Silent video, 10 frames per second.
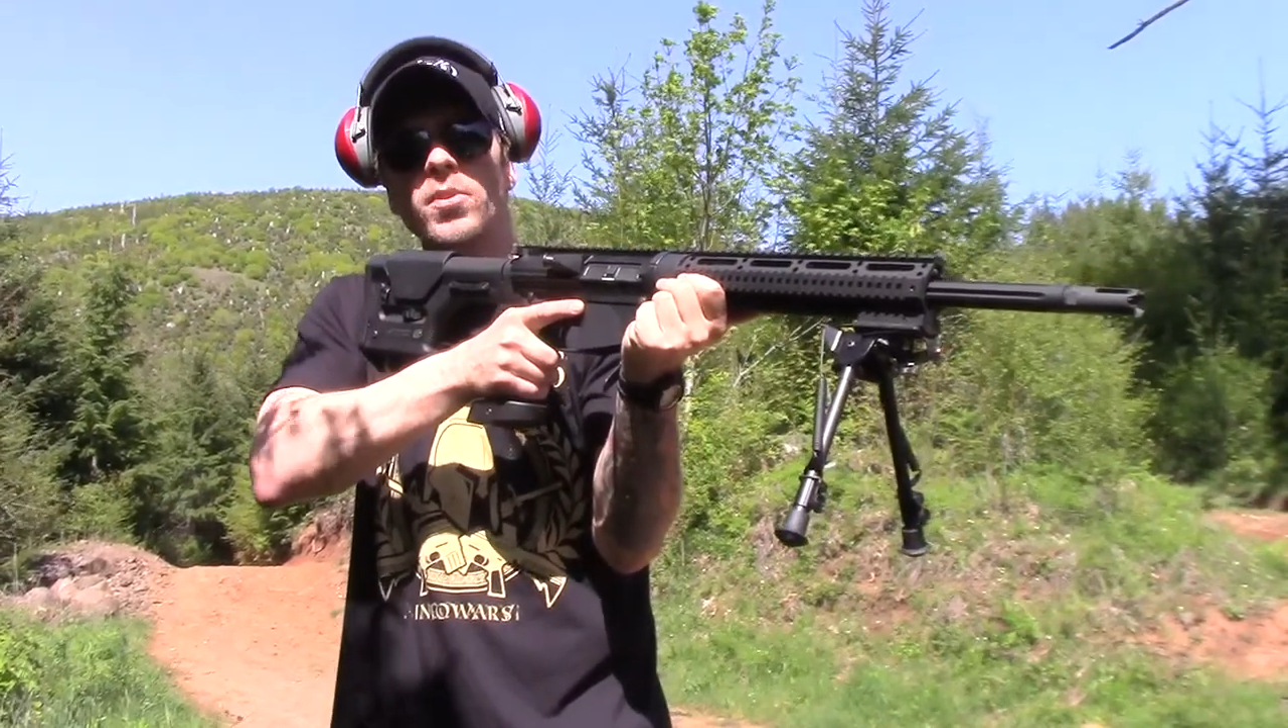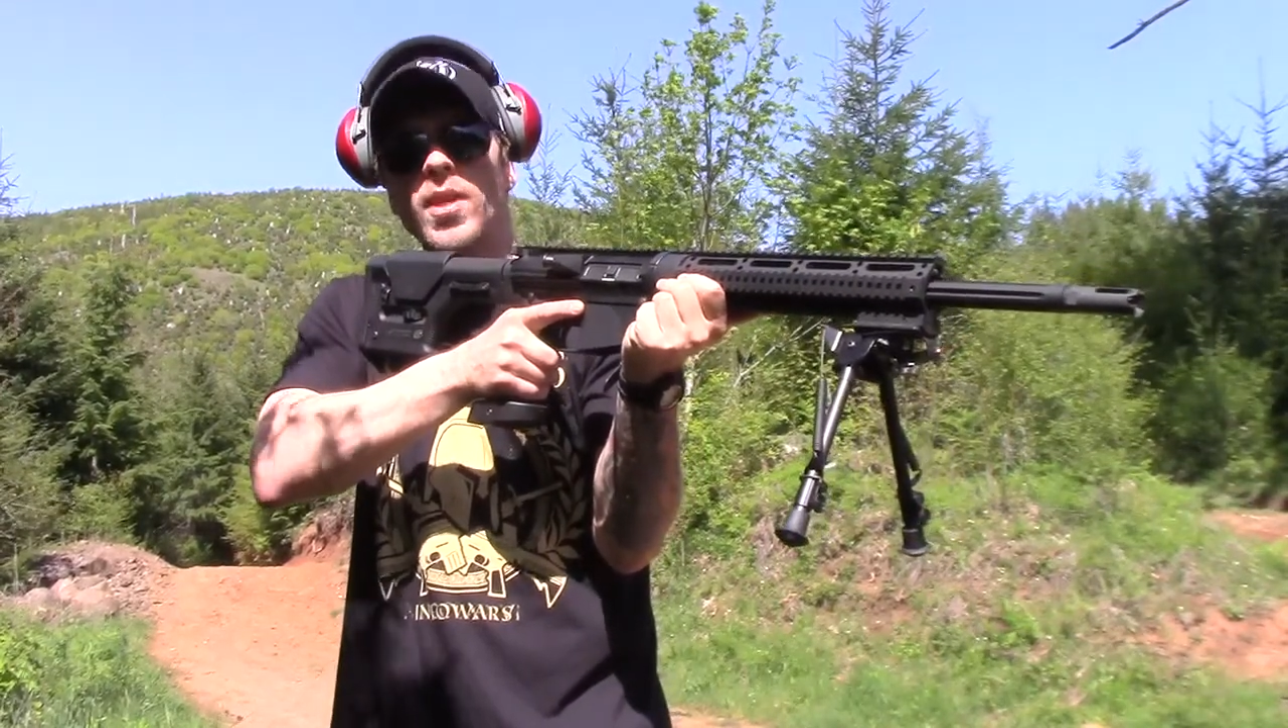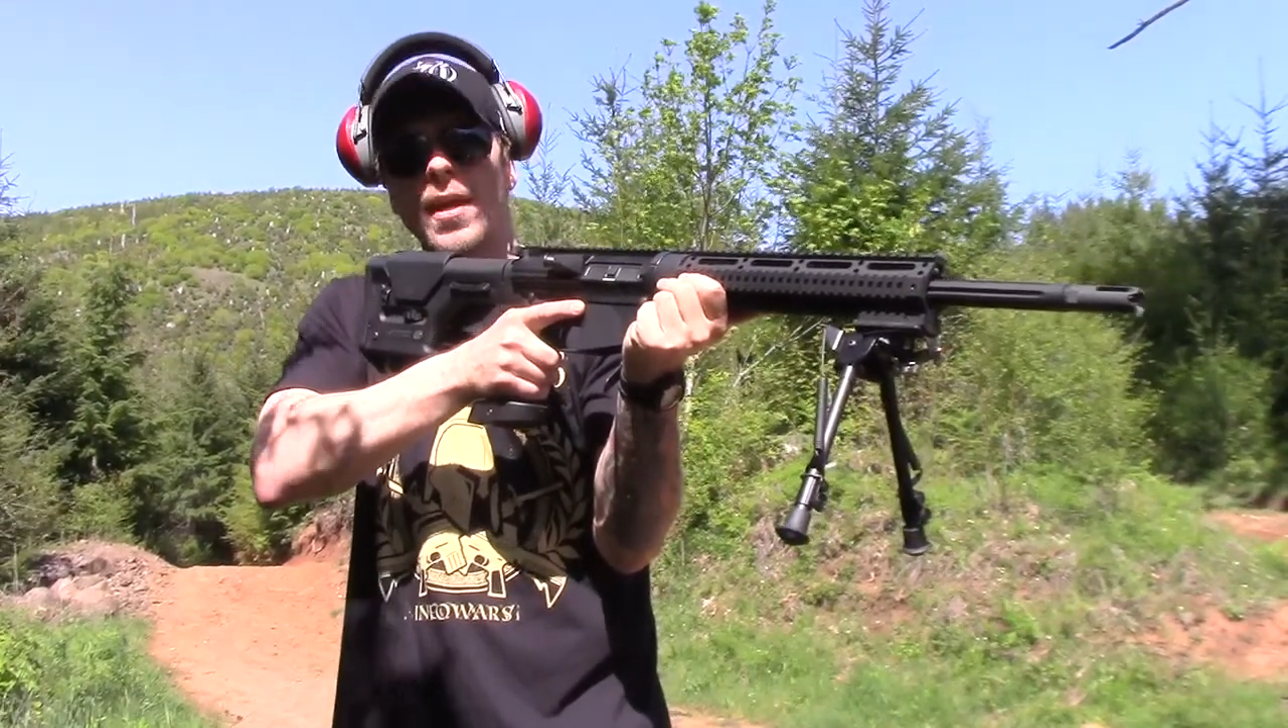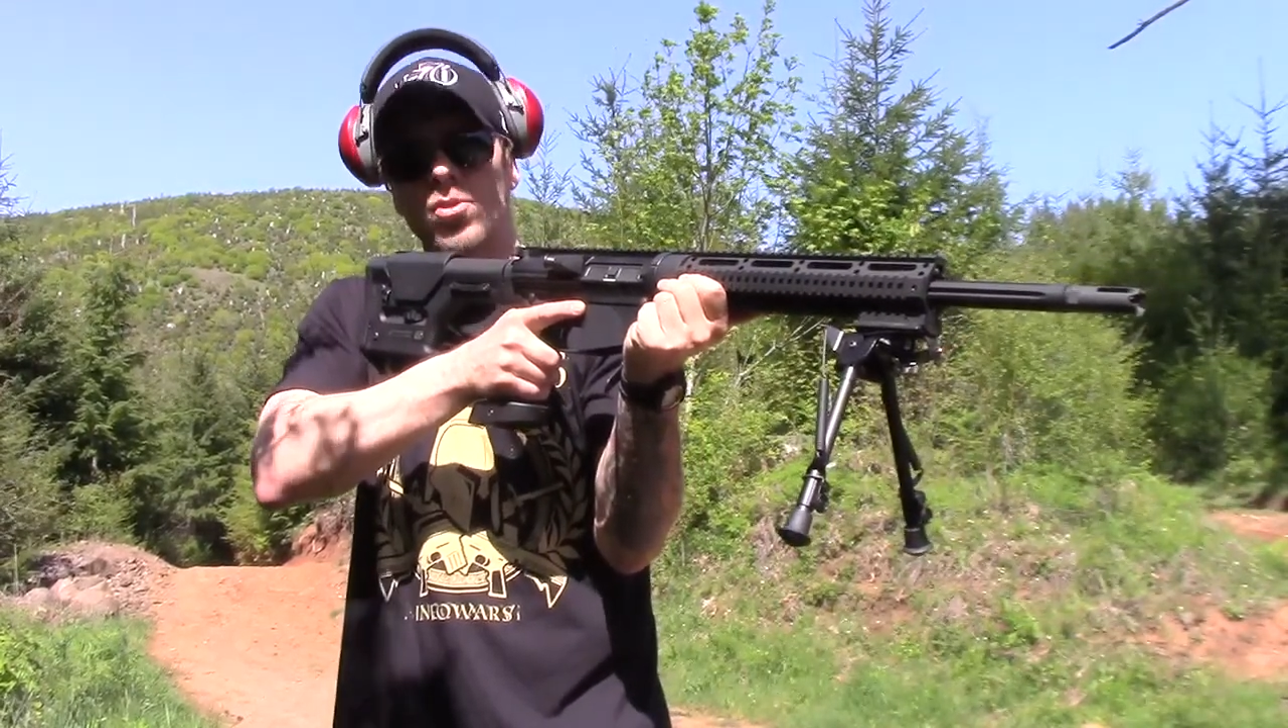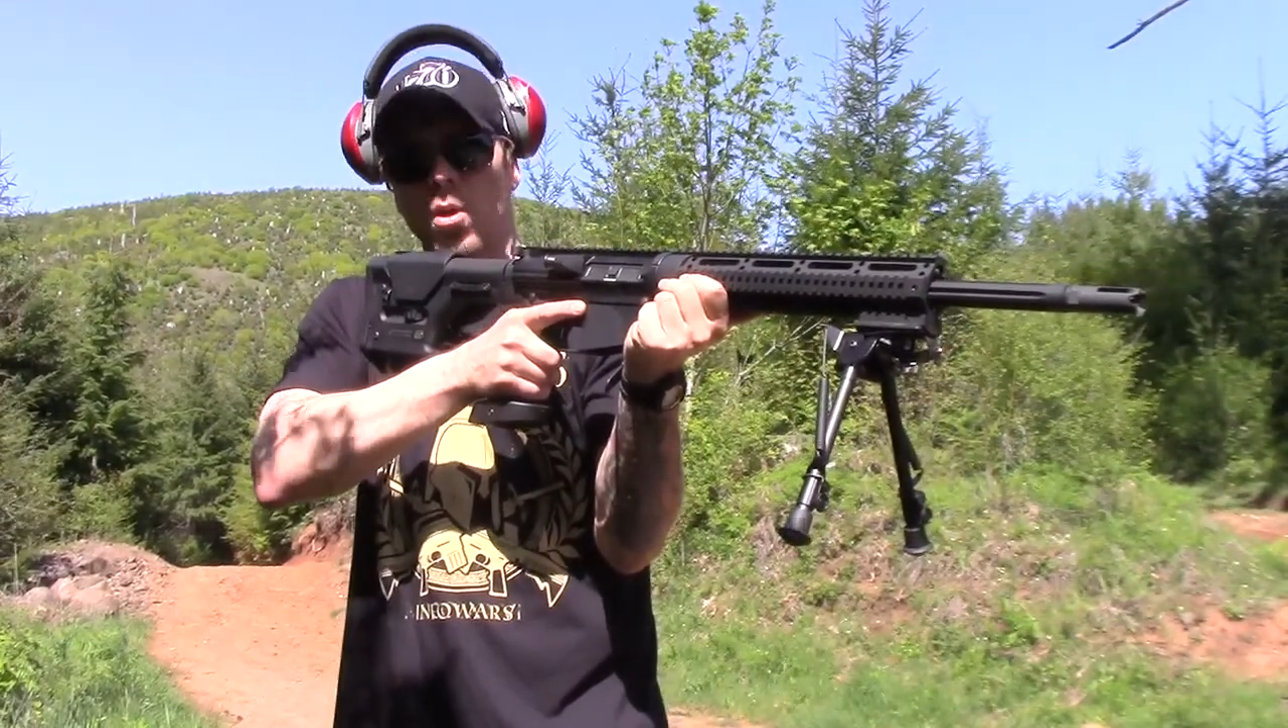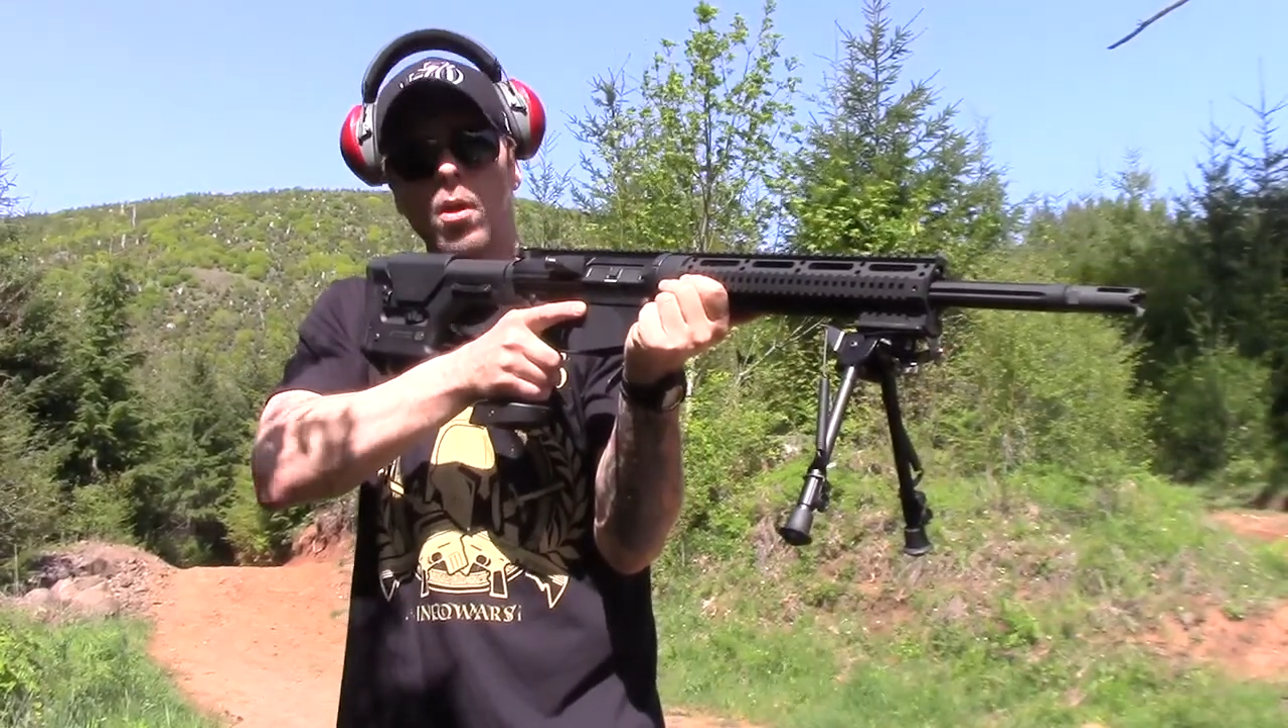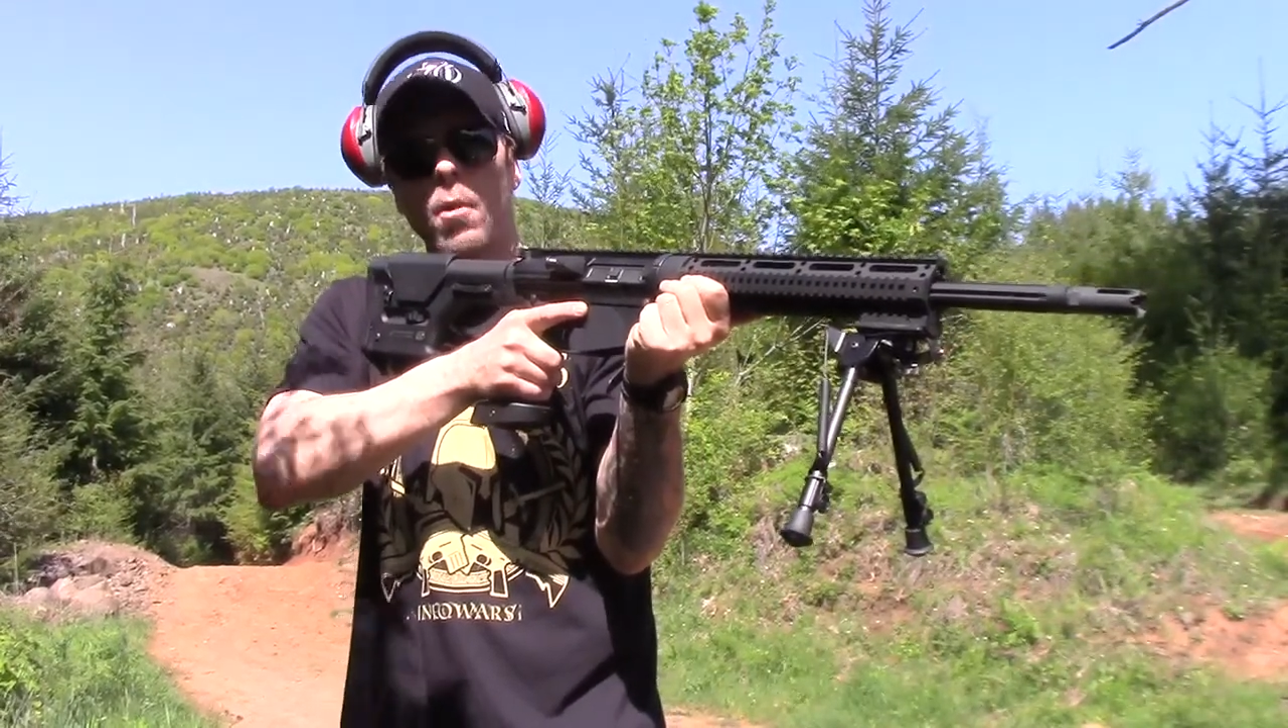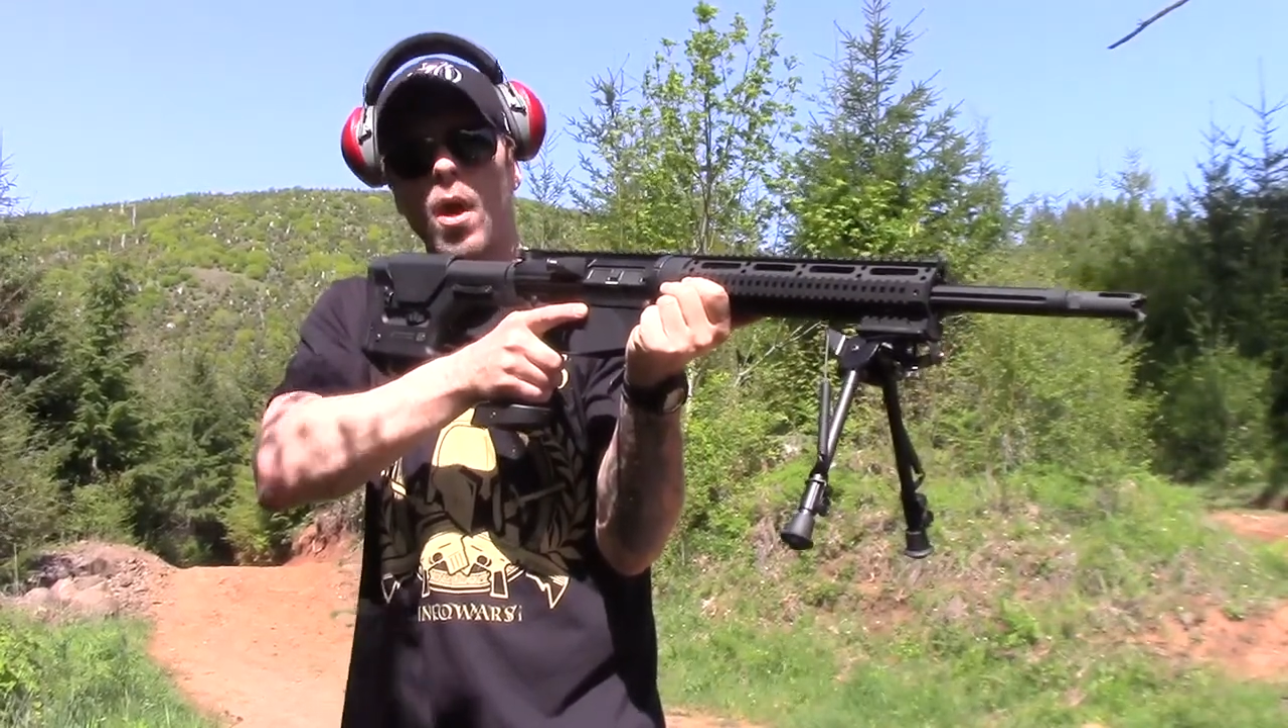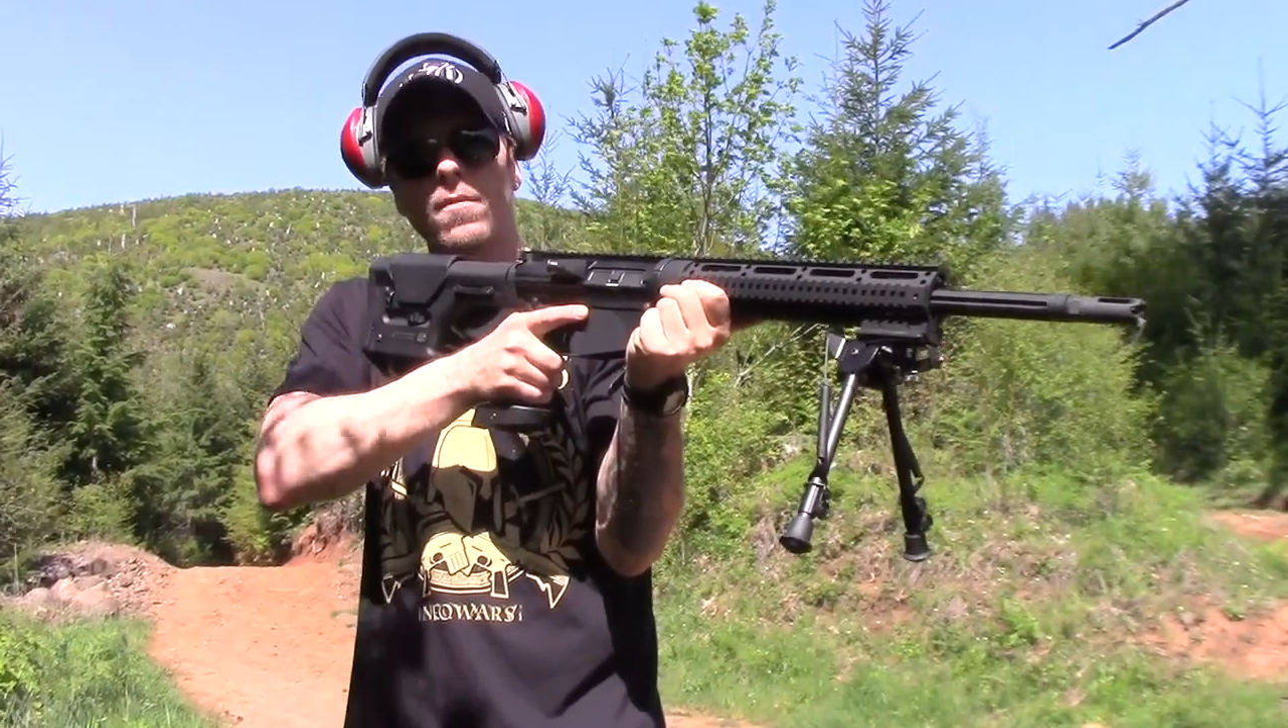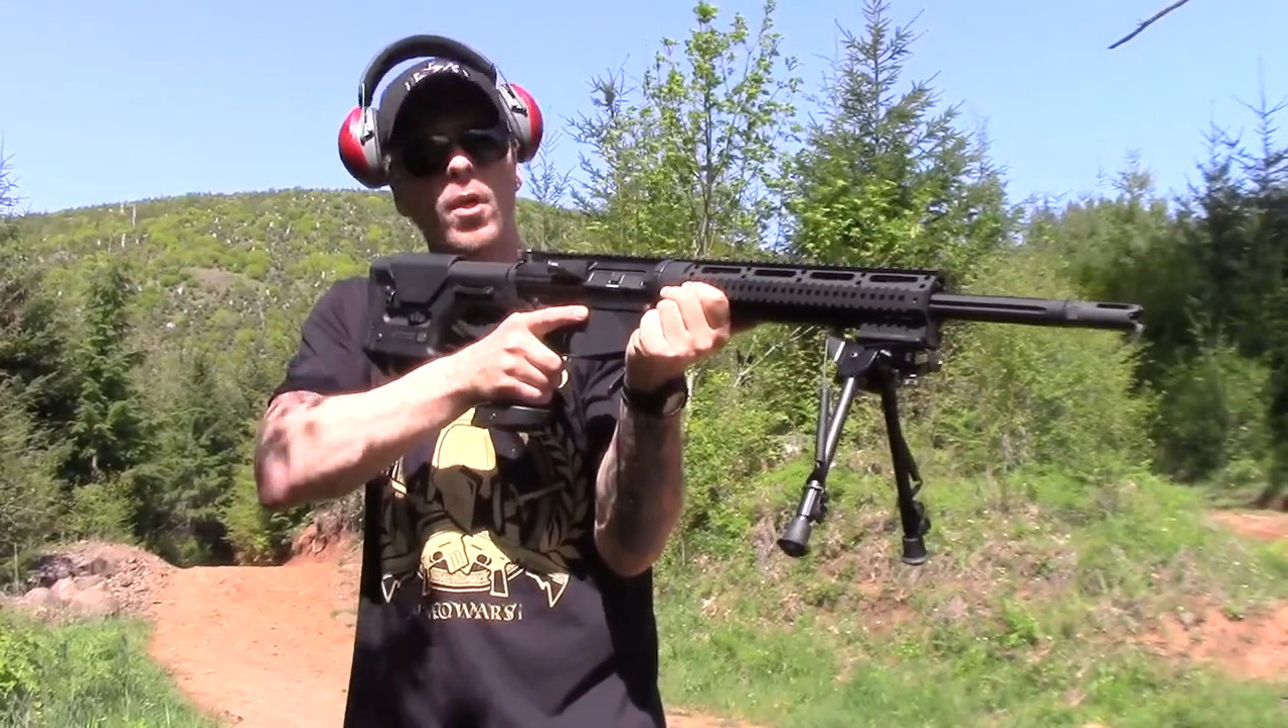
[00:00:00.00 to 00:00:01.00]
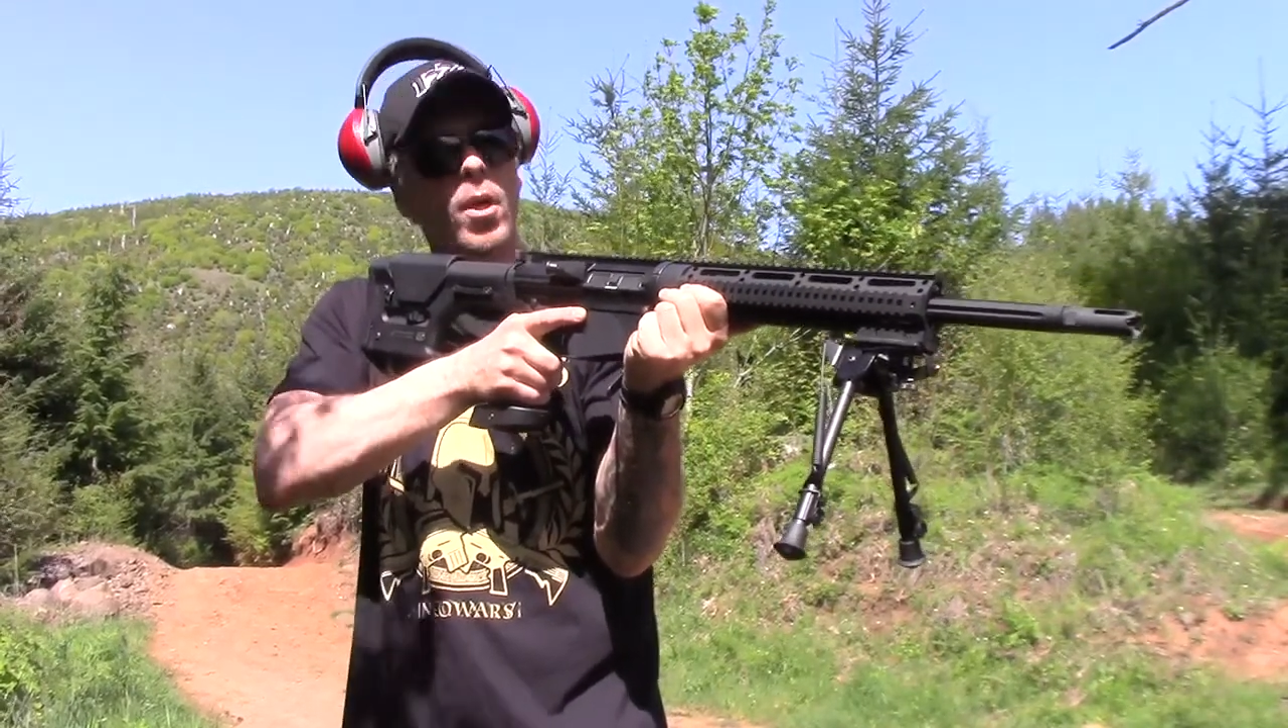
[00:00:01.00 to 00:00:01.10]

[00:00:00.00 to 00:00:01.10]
to take his arm off.